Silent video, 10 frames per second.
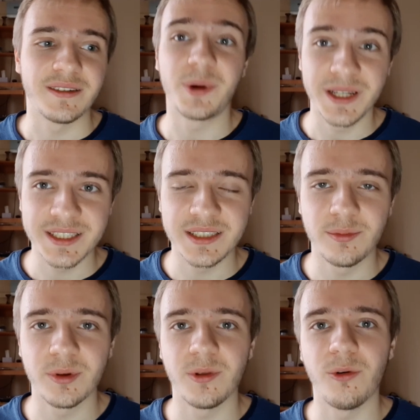
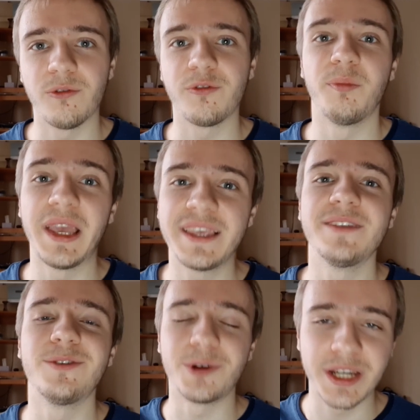principle of
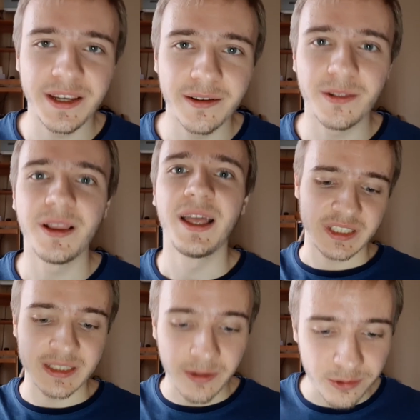making real
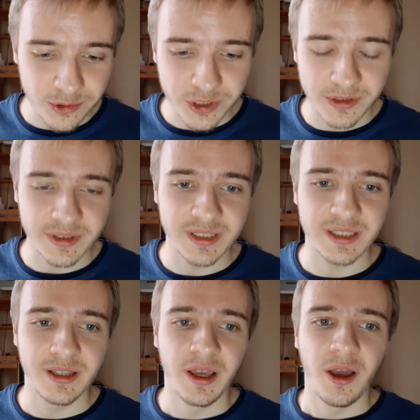
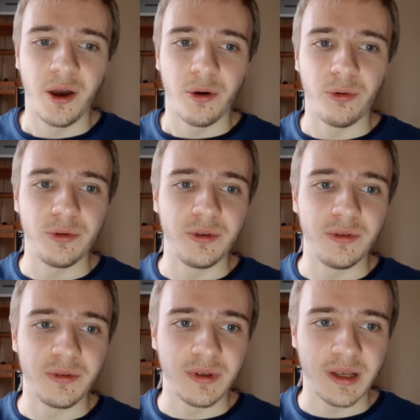solutions
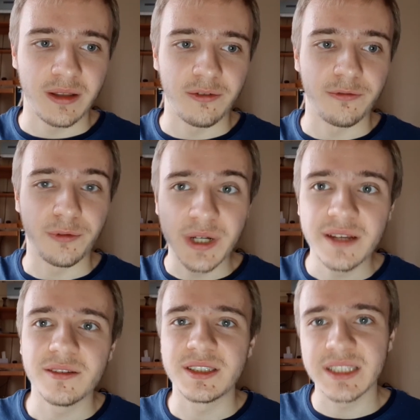on kind of
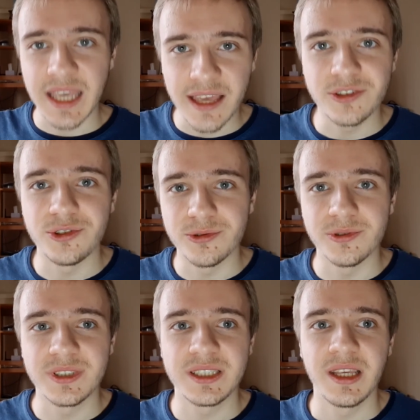real
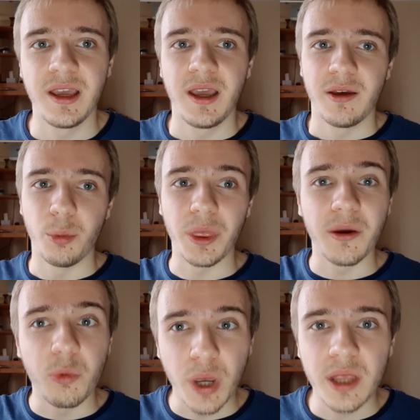schedules with
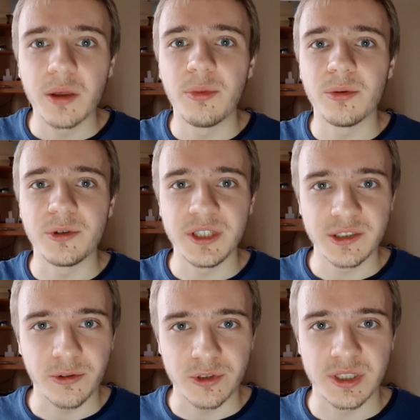available
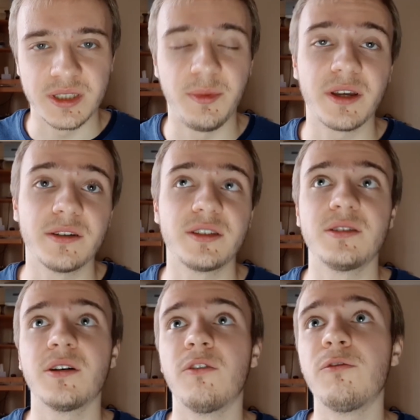resources.
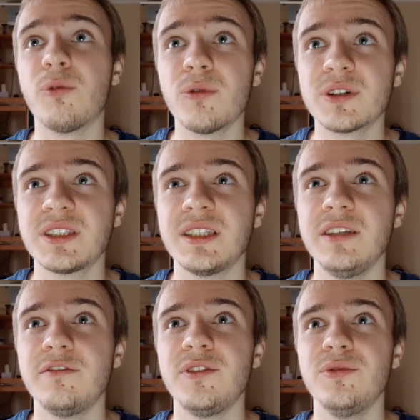Because of course,
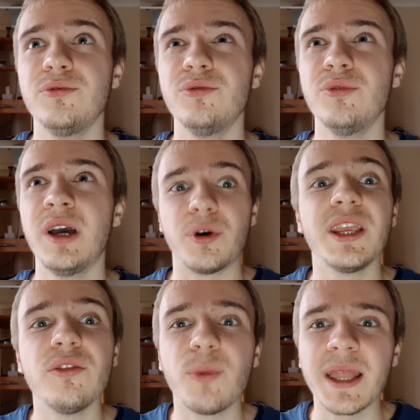if you
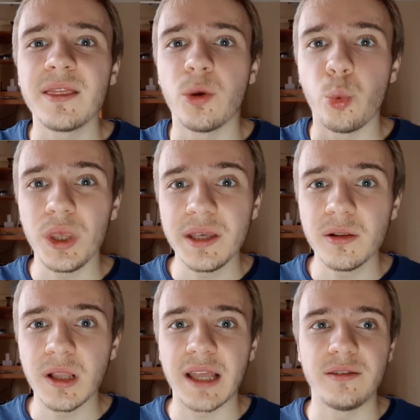reinvent the
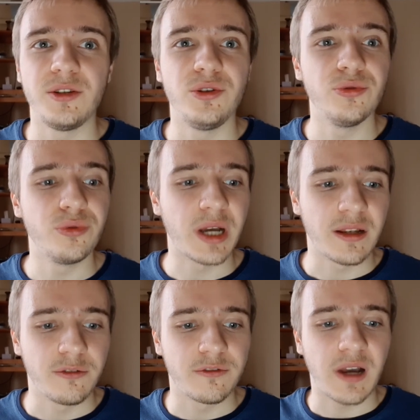wheel and you
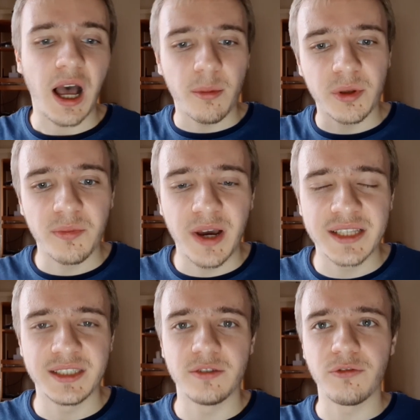kind of
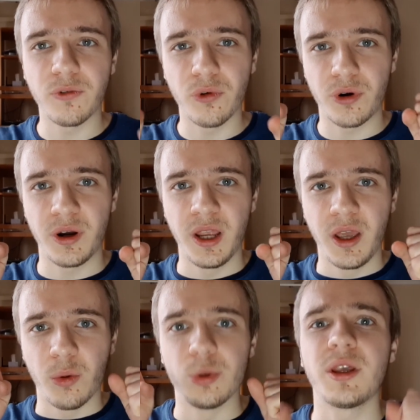optimize it for
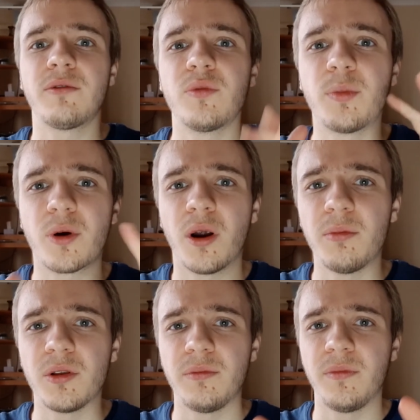whatever
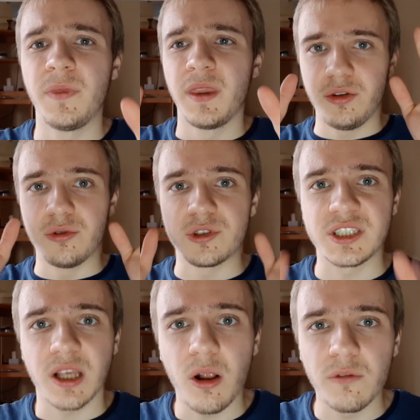problem you're
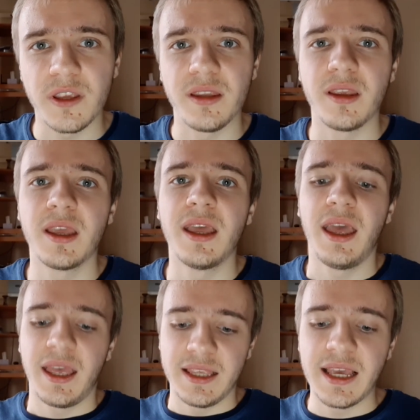solving,
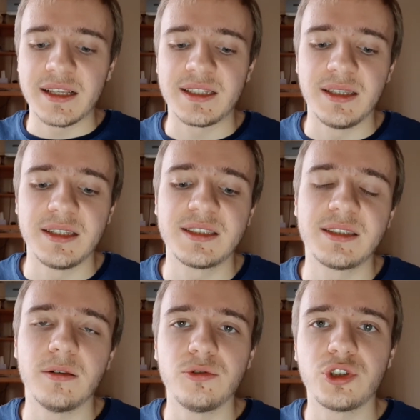yes, this
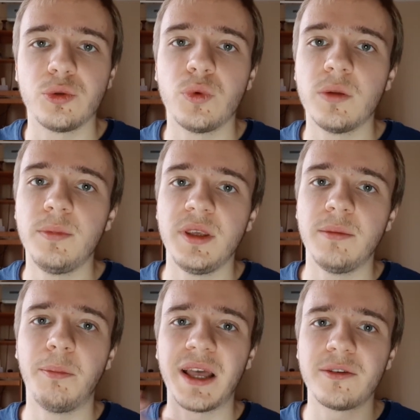solution will be
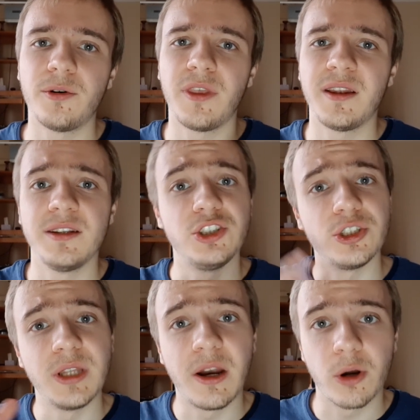better than a
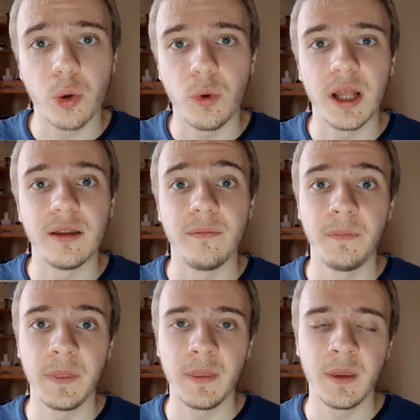generic one.
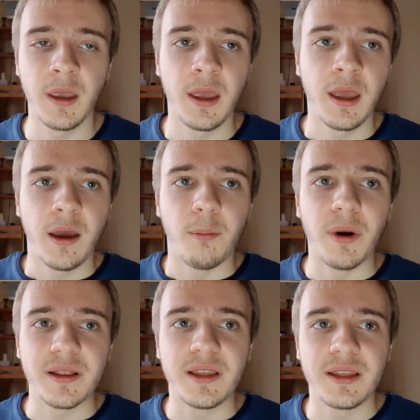
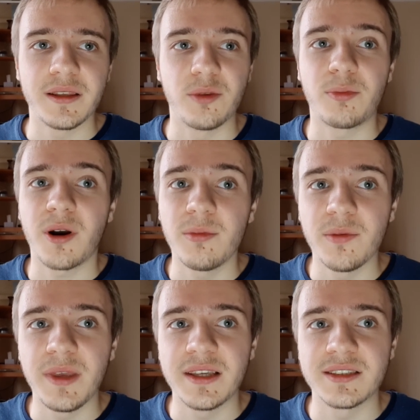But the problem
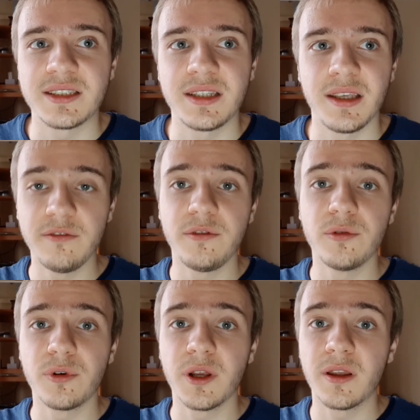is, if
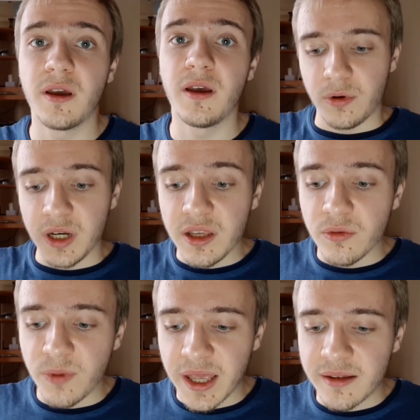you're gonna
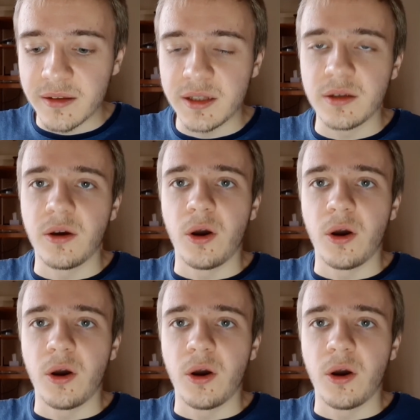reinvent